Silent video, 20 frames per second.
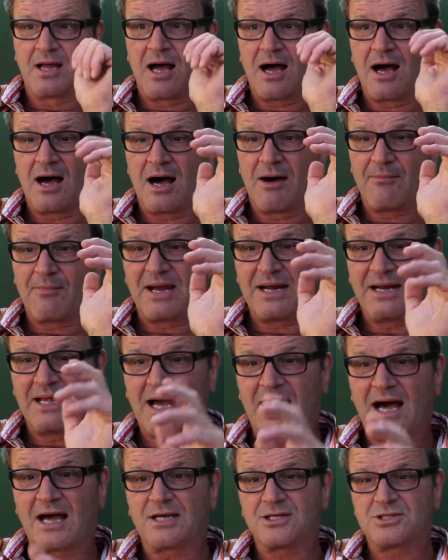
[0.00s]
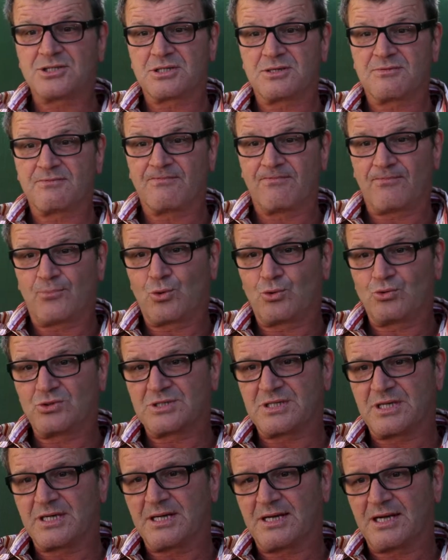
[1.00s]
any Asian
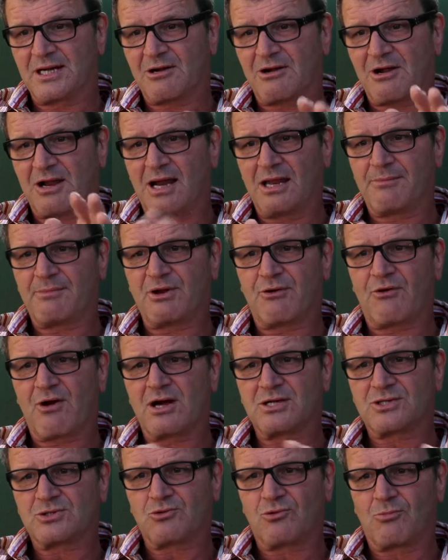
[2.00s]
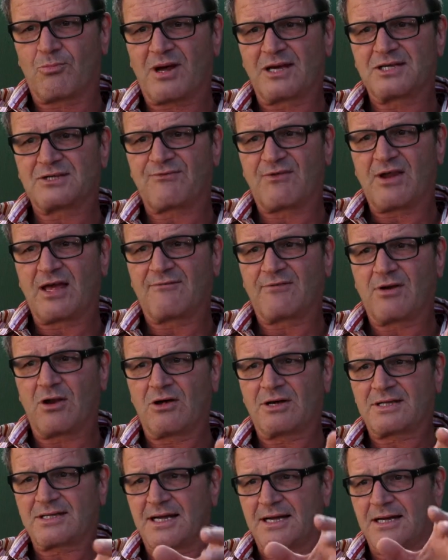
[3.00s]
cuisine carrying lemongrass or a base flavour
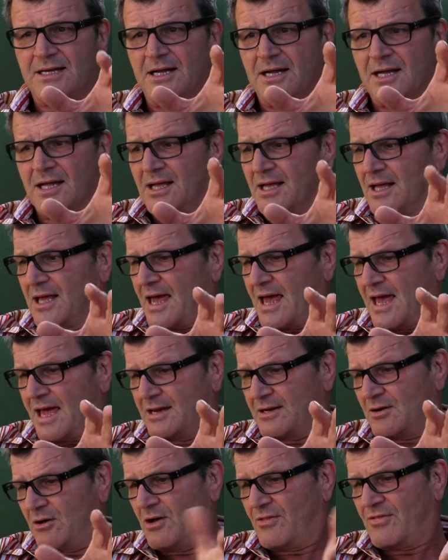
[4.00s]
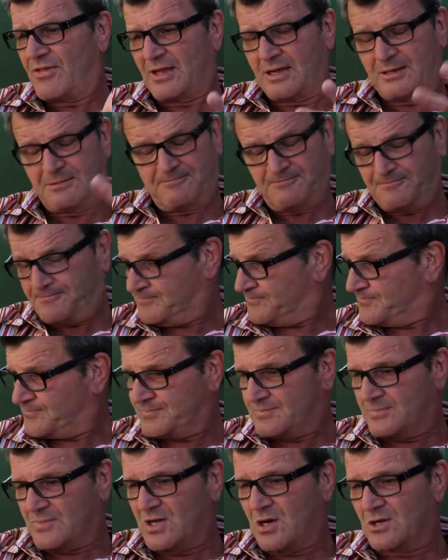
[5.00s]
like that, and I think
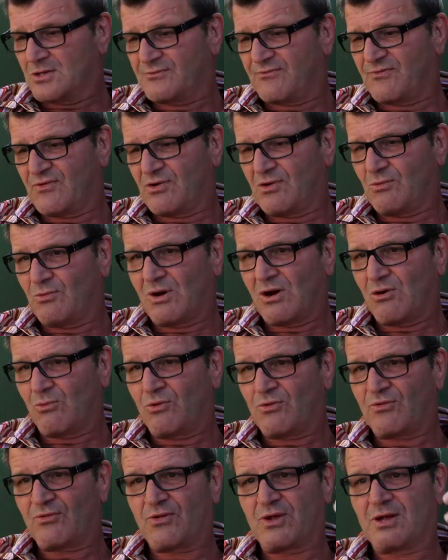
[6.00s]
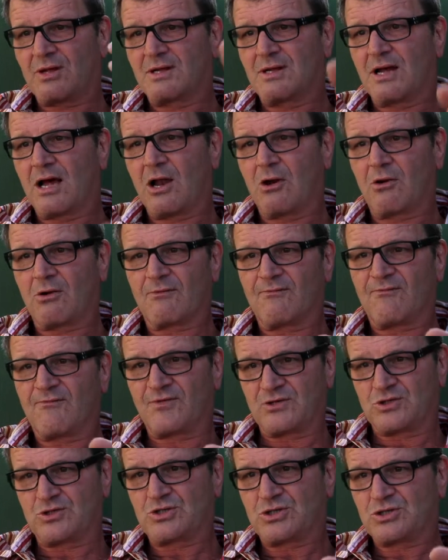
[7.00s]
goes very well with a lot of
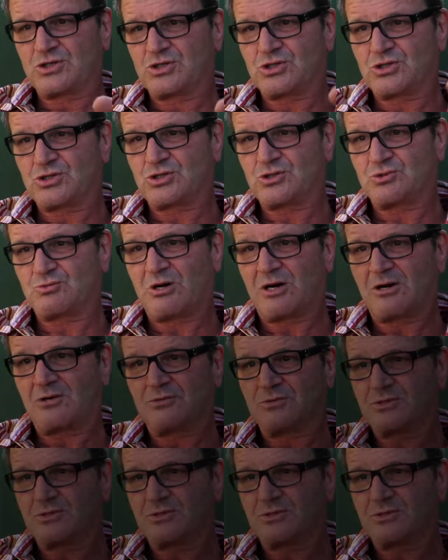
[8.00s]
fish dishes as well.